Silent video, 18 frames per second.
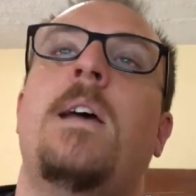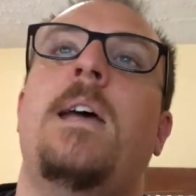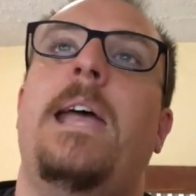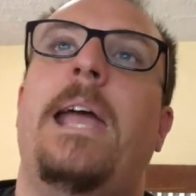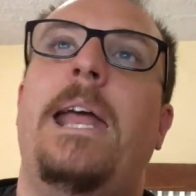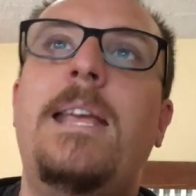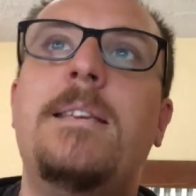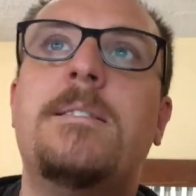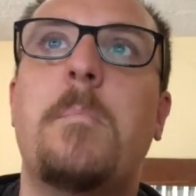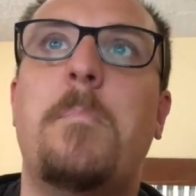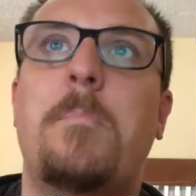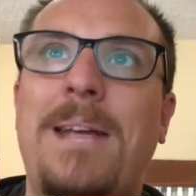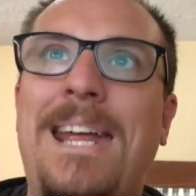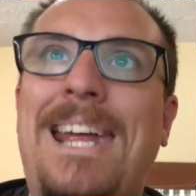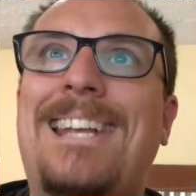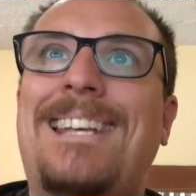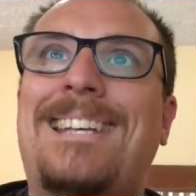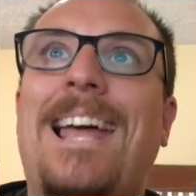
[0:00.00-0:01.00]
it is a
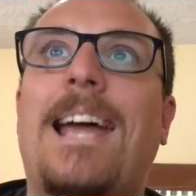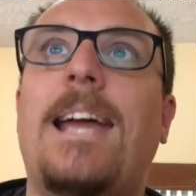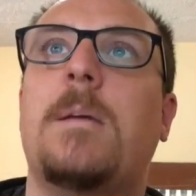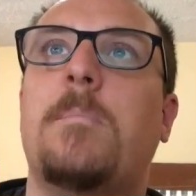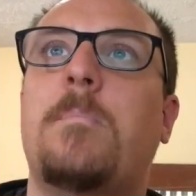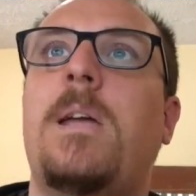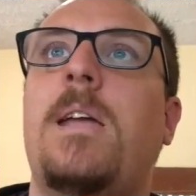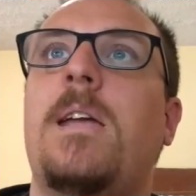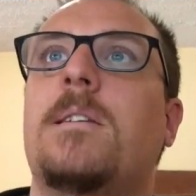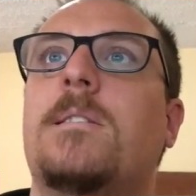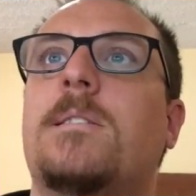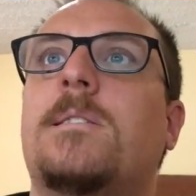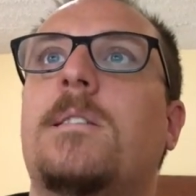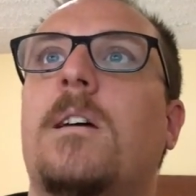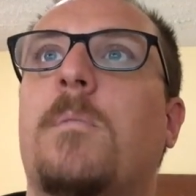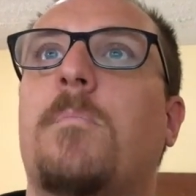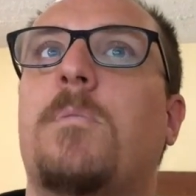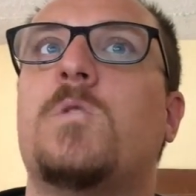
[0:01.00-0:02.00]
bit like being
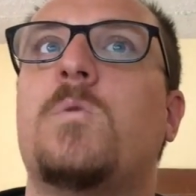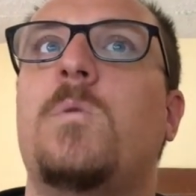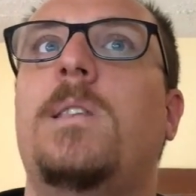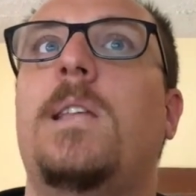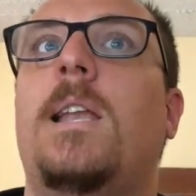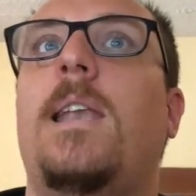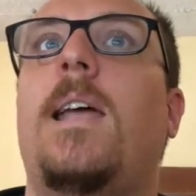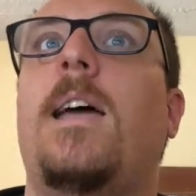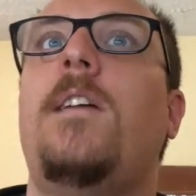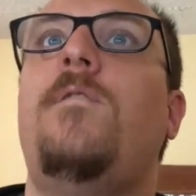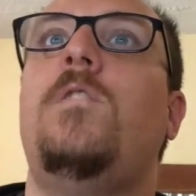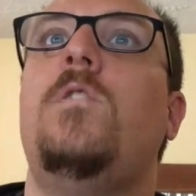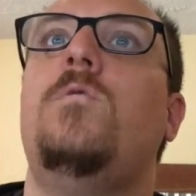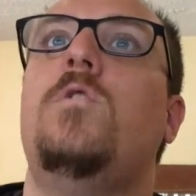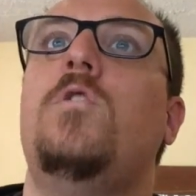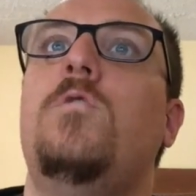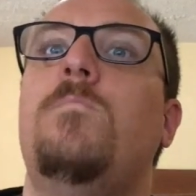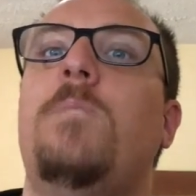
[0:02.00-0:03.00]
stuck between the life you
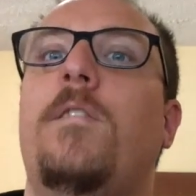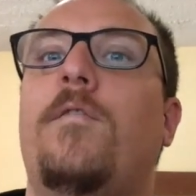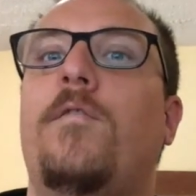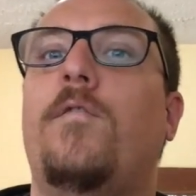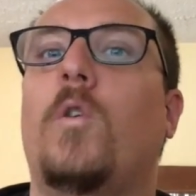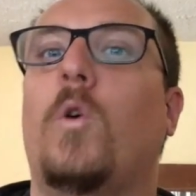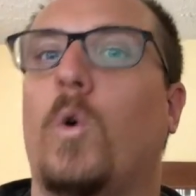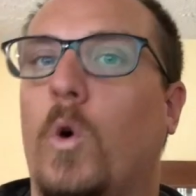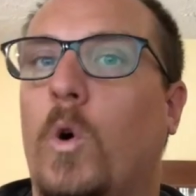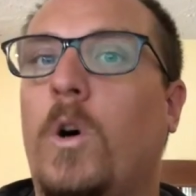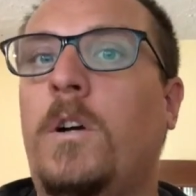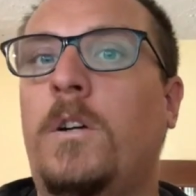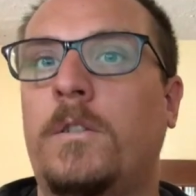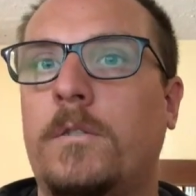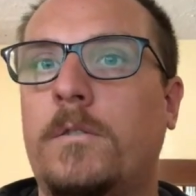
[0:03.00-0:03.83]
knew before